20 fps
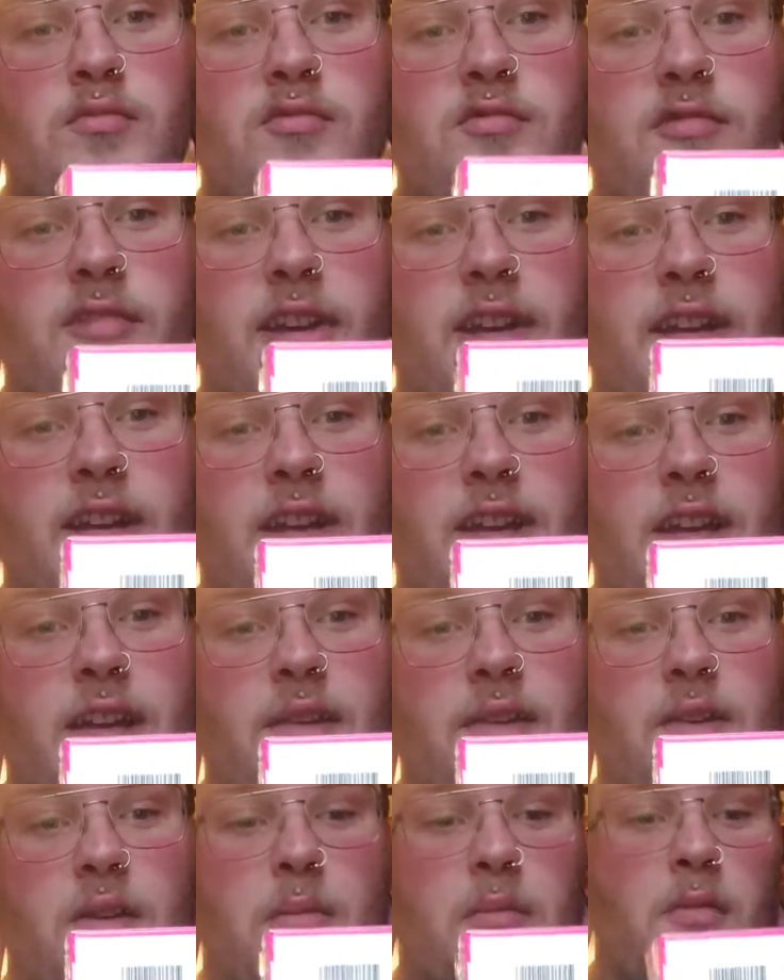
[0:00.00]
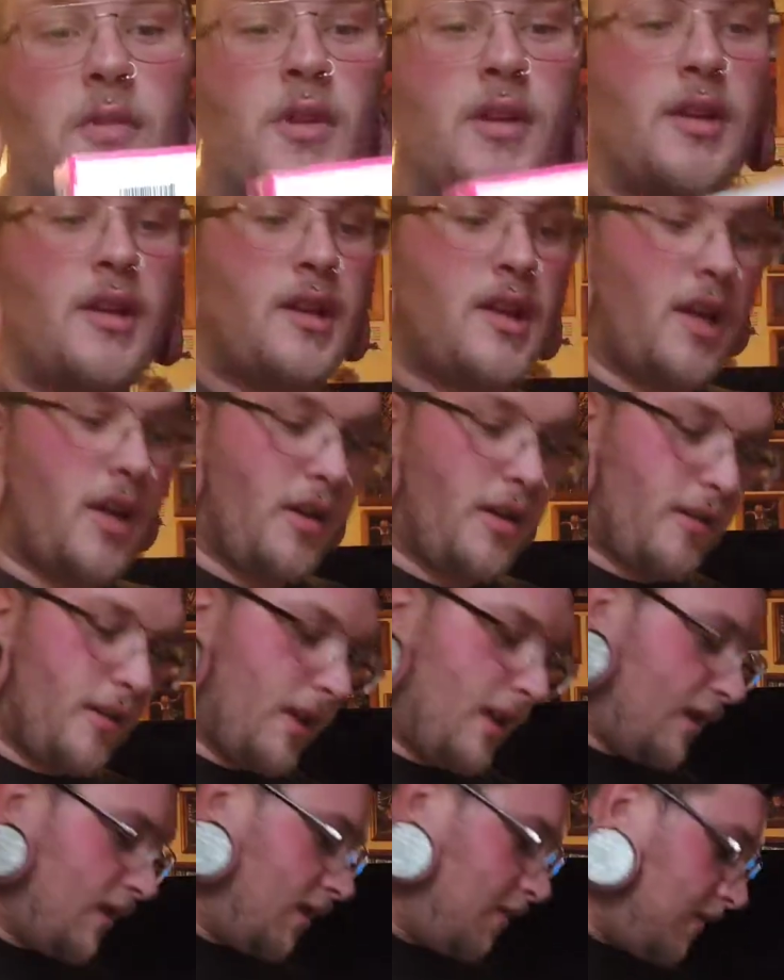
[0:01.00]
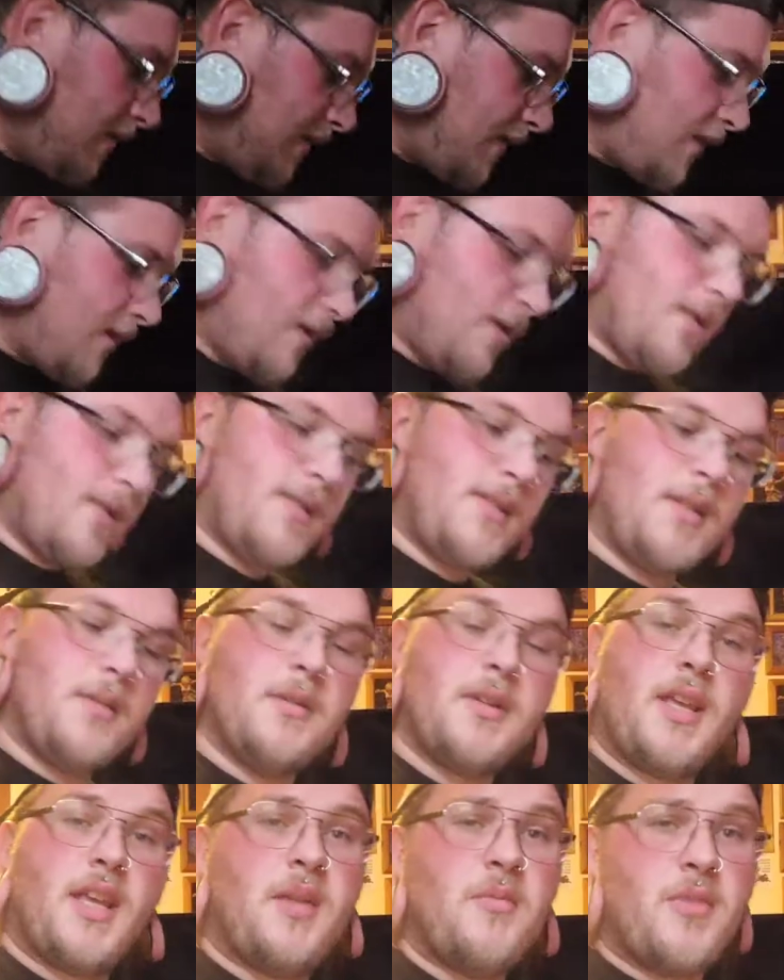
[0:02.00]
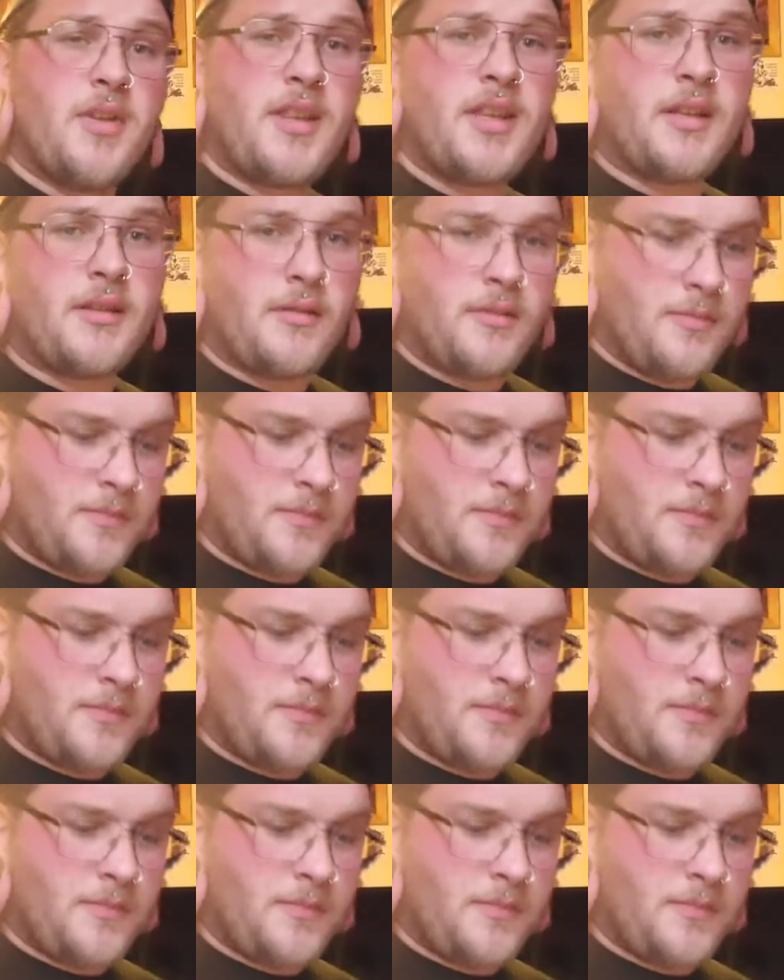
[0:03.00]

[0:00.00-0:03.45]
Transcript: Freaking awesome. All right, let's see what came with it.